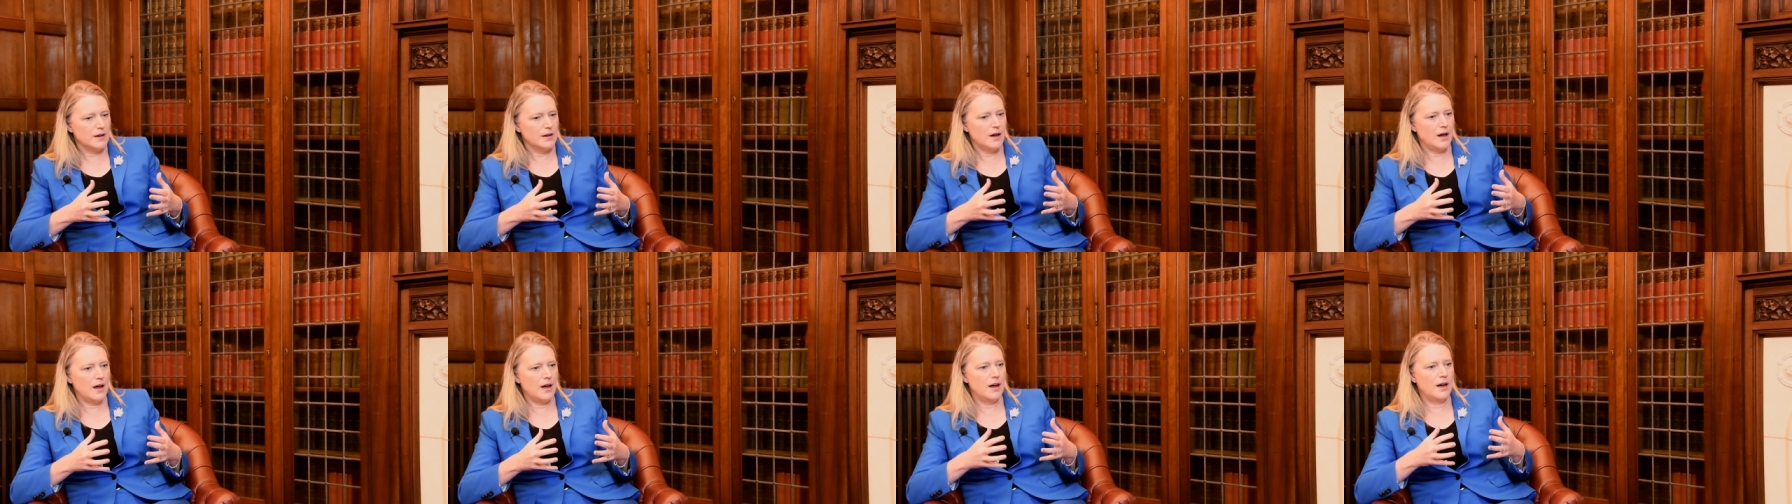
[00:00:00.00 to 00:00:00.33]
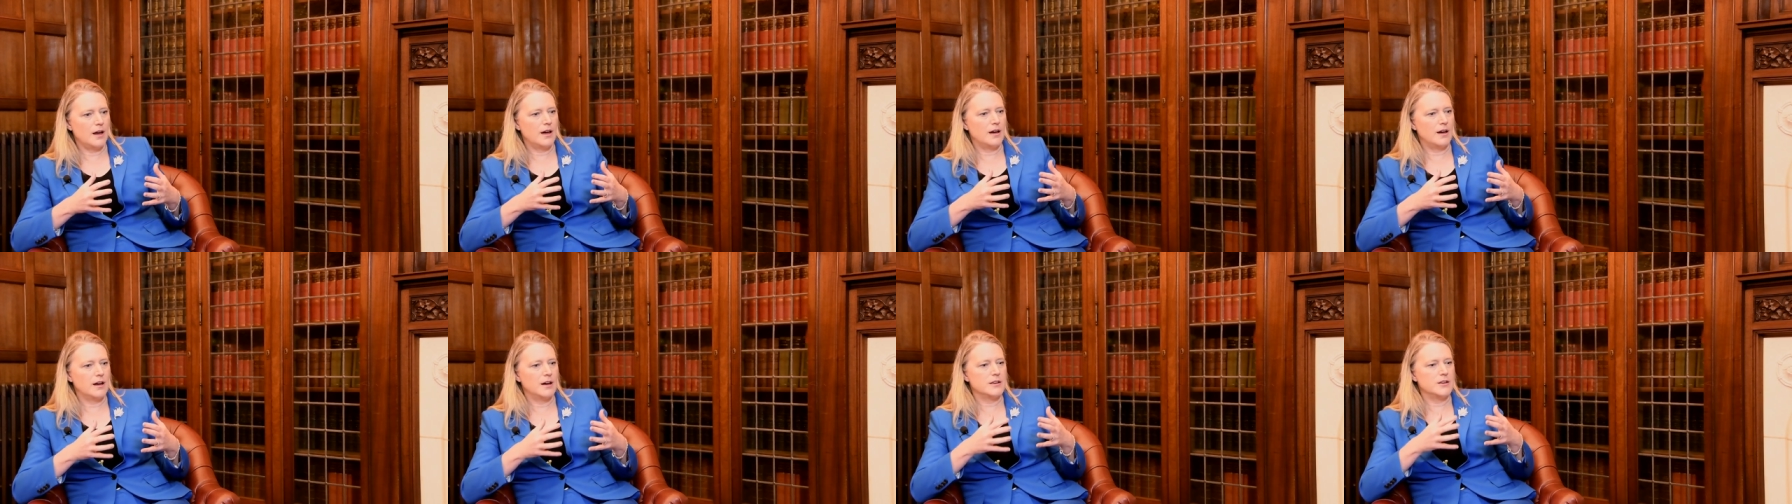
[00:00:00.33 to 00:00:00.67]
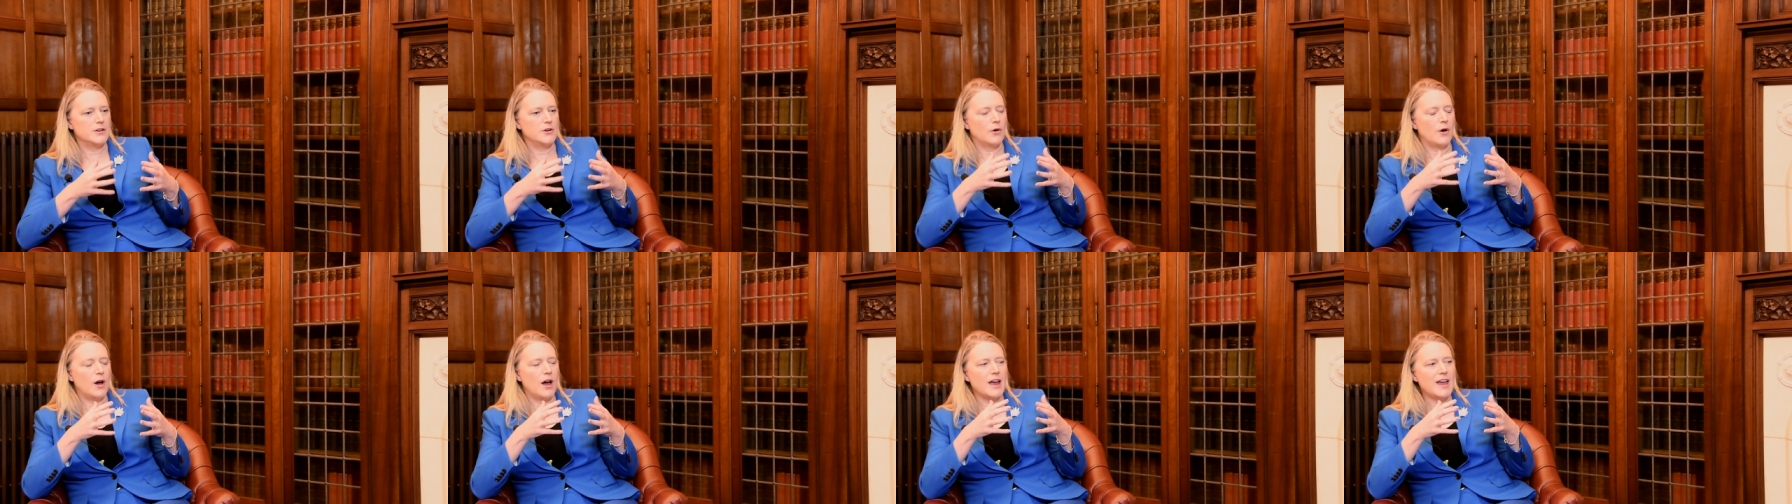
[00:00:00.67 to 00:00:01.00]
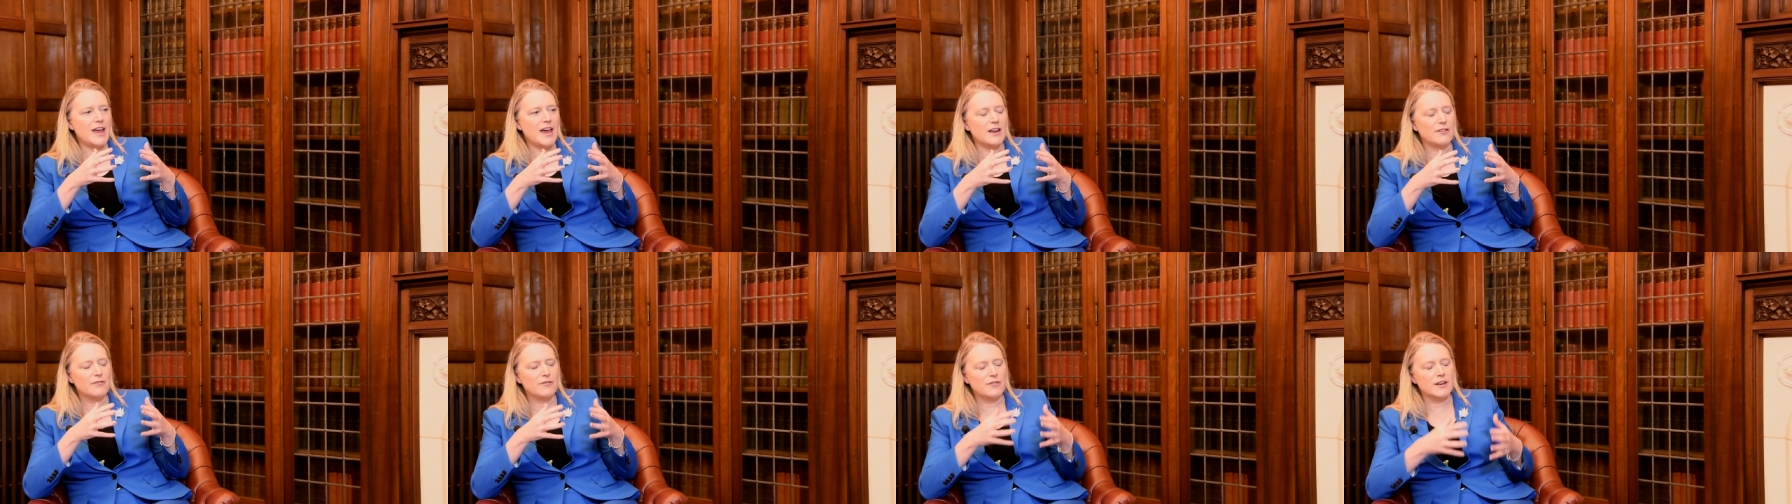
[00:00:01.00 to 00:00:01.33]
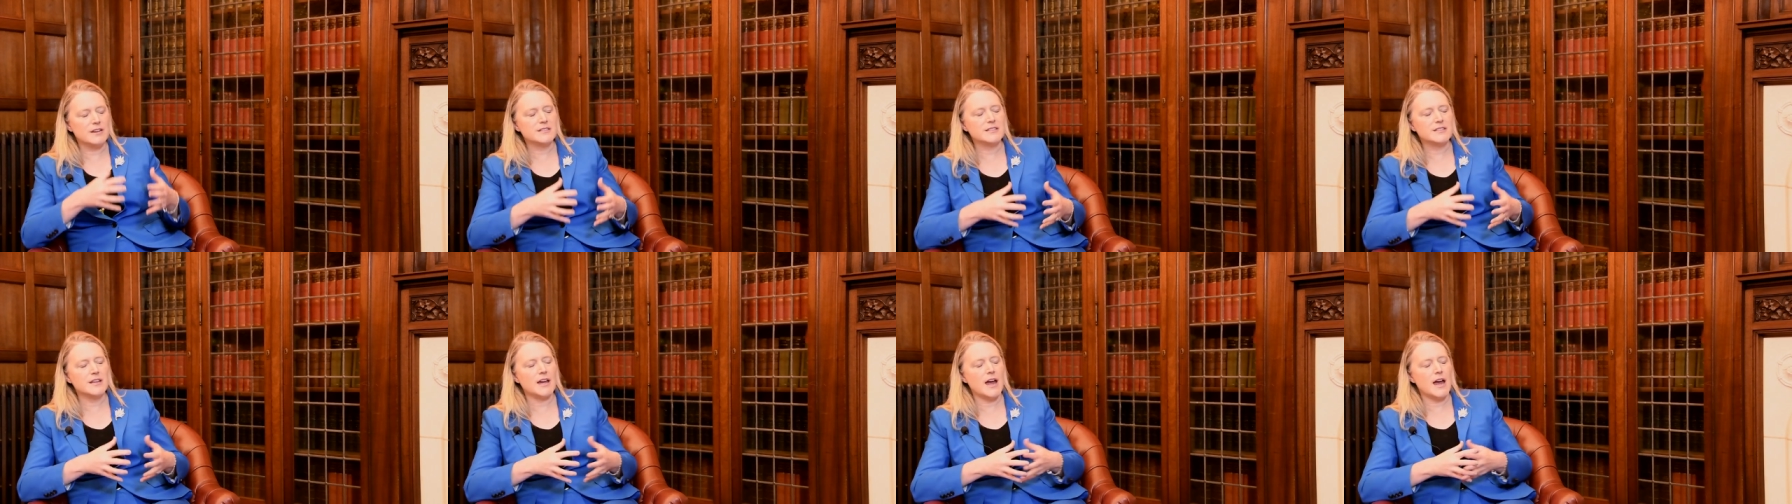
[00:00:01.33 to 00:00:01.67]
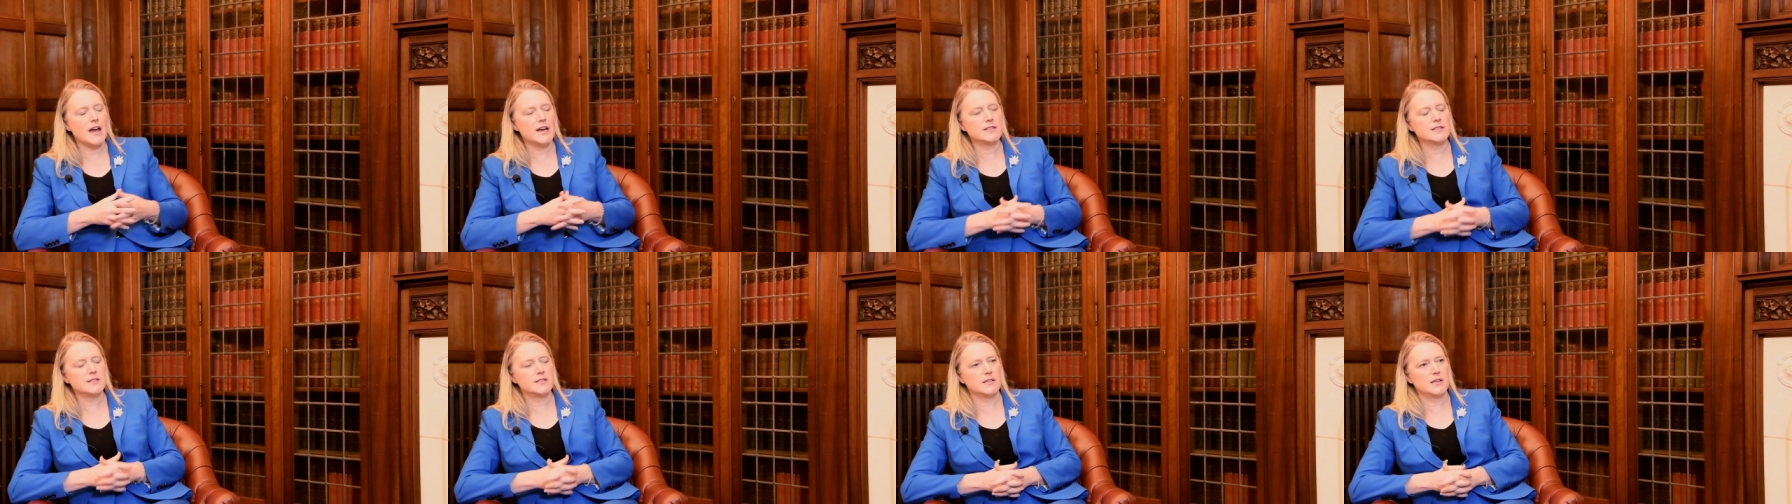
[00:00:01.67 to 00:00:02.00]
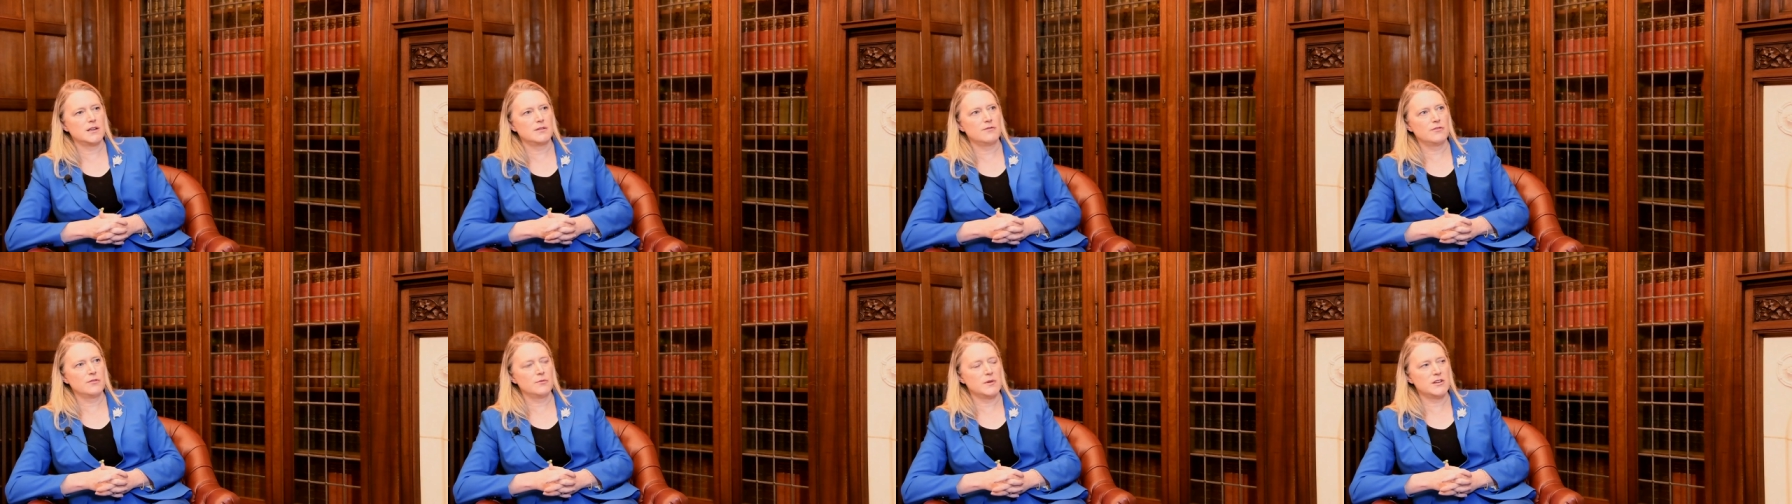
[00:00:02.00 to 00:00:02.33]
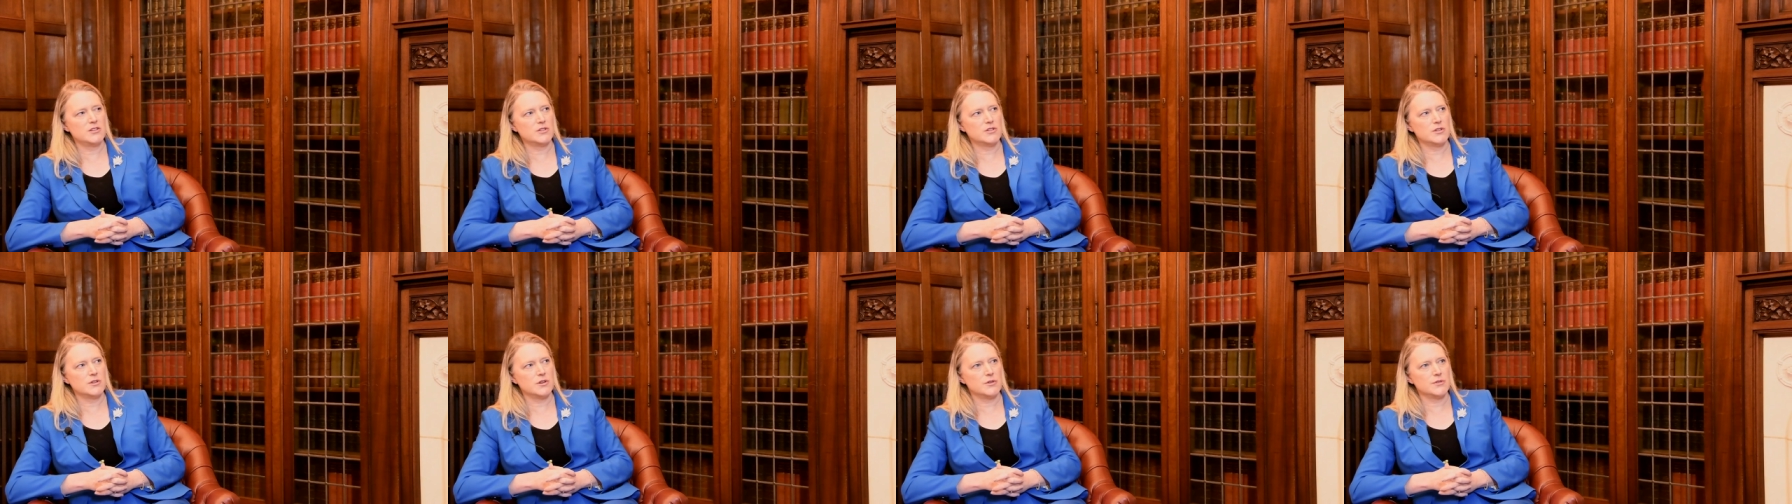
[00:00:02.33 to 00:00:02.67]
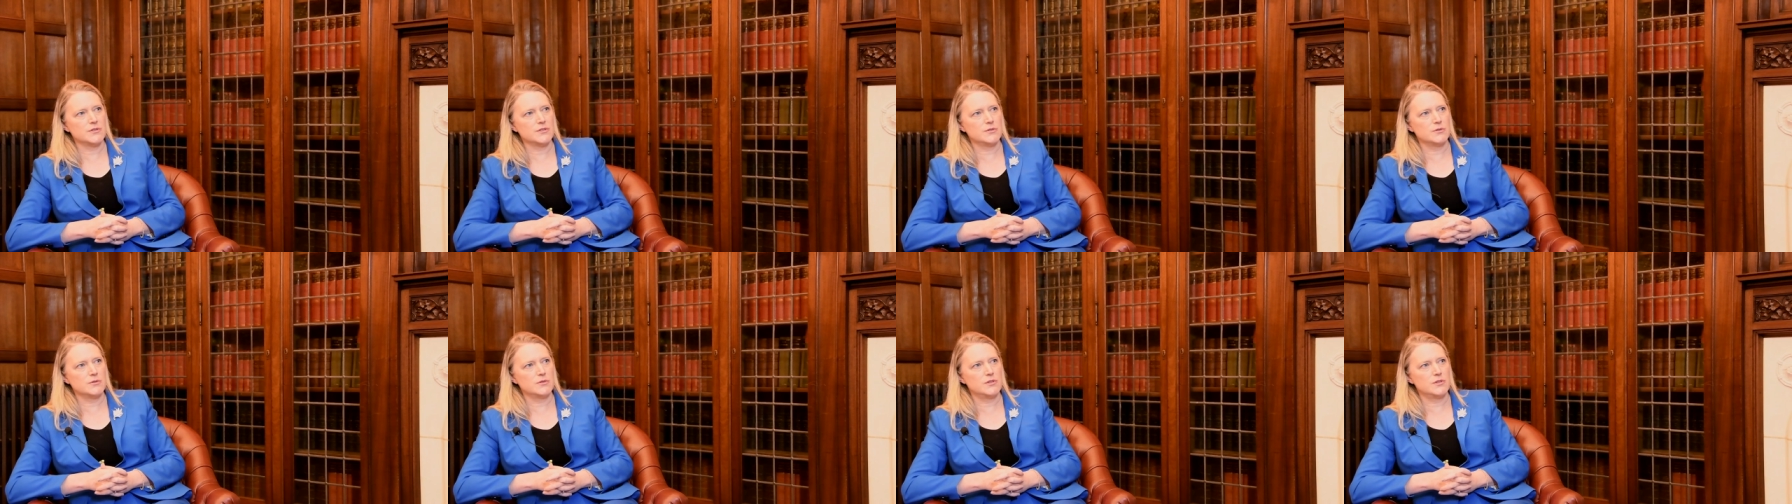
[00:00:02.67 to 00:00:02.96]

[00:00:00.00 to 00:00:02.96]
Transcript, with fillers: Uh, you know, I had fantastic information also